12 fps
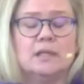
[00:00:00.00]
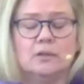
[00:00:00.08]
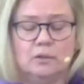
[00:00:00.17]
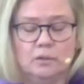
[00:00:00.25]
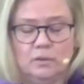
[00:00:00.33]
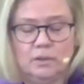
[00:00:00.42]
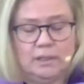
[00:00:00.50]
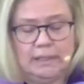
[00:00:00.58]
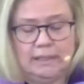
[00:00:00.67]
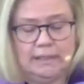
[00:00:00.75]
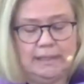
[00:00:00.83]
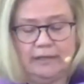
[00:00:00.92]
in
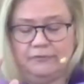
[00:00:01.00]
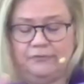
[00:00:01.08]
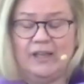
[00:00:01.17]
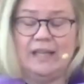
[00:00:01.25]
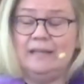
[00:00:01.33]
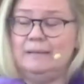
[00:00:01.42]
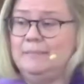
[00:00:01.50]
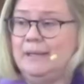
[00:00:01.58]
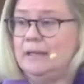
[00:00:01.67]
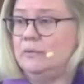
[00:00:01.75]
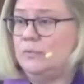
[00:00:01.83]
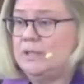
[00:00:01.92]
glory and fame
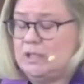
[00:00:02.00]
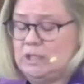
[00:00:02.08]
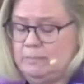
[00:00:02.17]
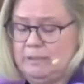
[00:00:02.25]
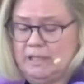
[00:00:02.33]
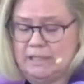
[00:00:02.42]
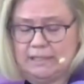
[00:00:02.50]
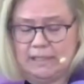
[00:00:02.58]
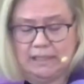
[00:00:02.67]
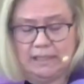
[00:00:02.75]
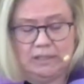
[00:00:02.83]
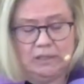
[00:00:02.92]
and riches beyond
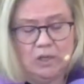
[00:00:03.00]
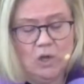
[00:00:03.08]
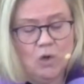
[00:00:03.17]
telling,